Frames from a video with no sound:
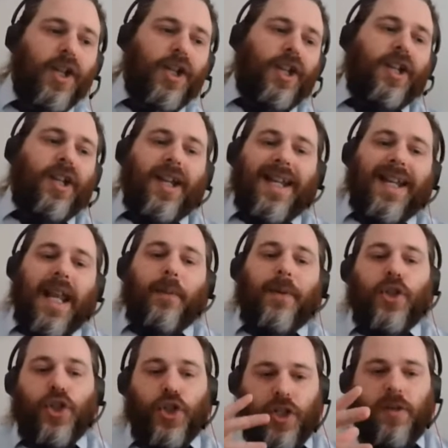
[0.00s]
and how it
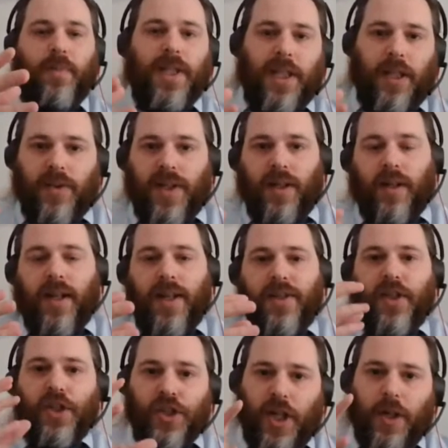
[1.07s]
should be
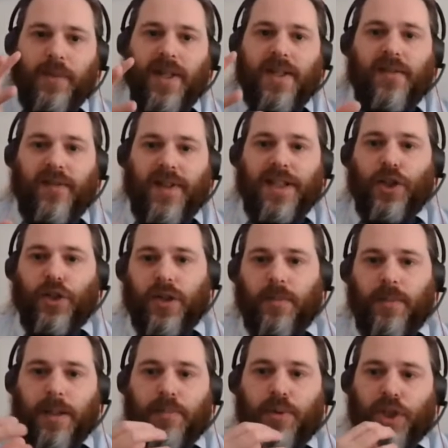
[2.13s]
utilized, and don't necessarily look at
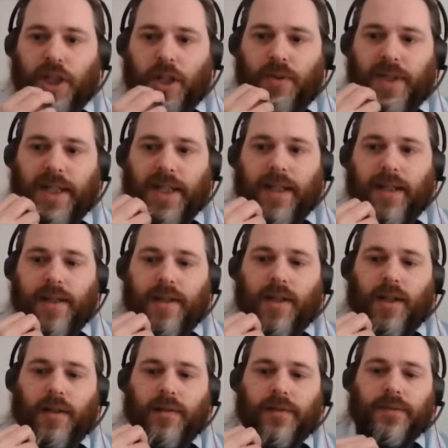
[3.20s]
people using it
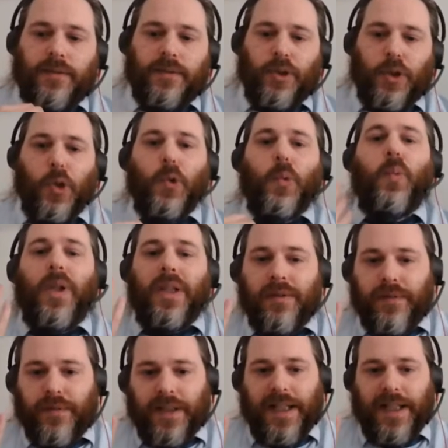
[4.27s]
kind of
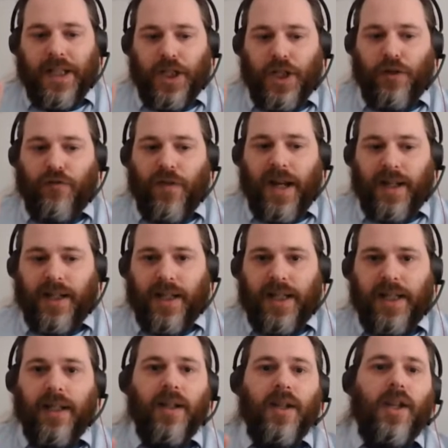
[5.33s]
willfully
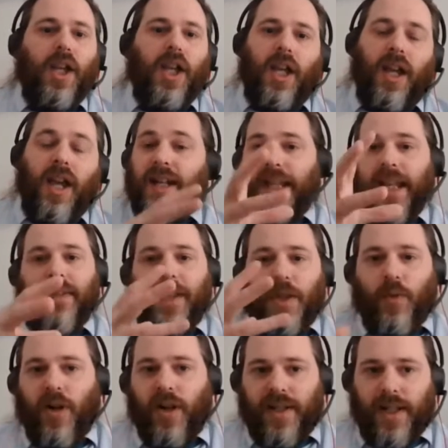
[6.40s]
incorrectly. And again, that's
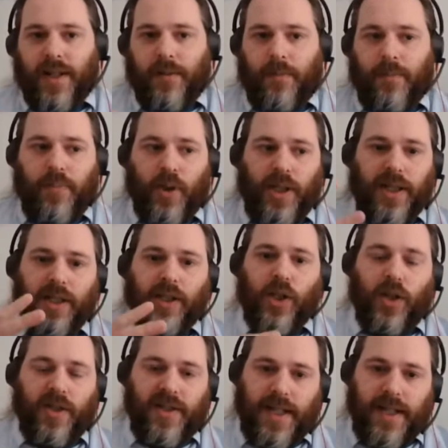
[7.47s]
where I tend to
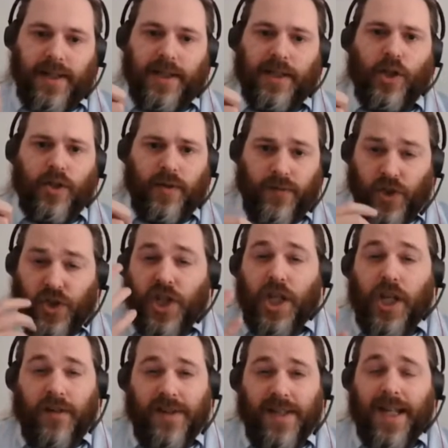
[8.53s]
tease in a lot of the
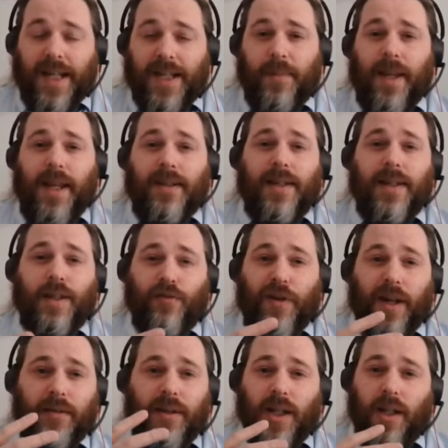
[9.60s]
security aspects is
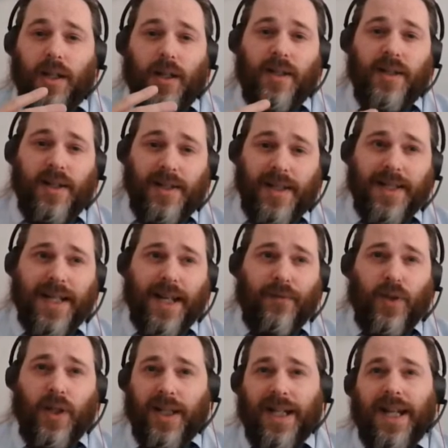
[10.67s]
around, and I tend to have
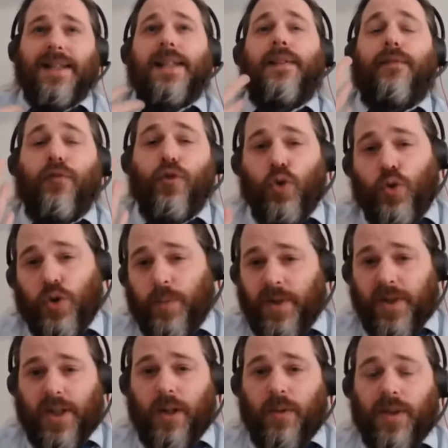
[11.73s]
like an anti-fraud
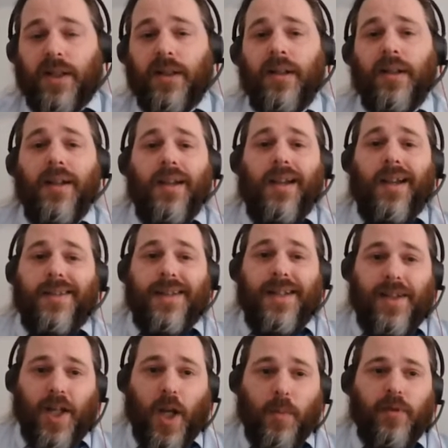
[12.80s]
persona as an
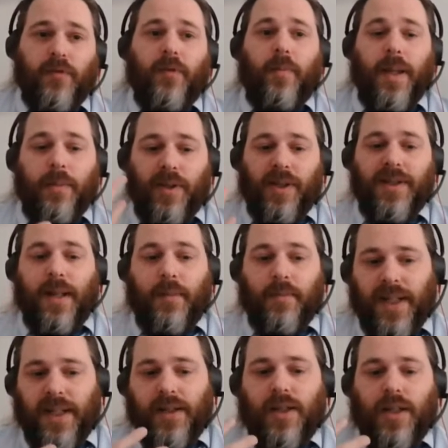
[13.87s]
example for people
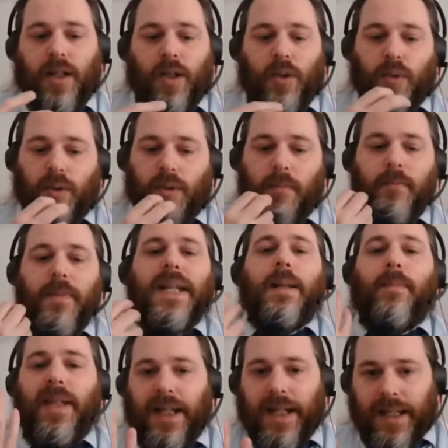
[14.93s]
attempting to
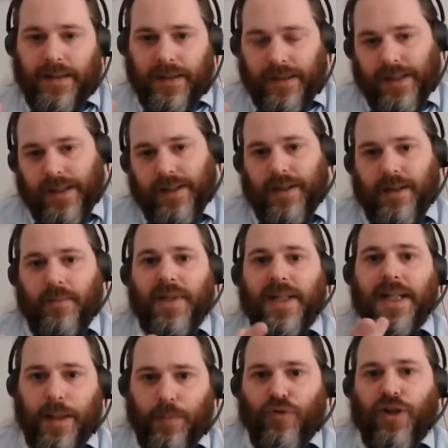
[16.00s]
manipulate the system
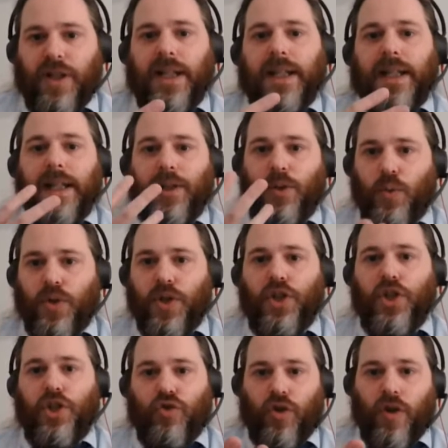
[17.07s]
deliberately in order
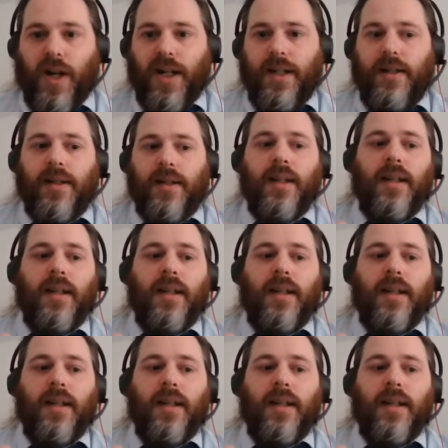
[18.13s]
to try and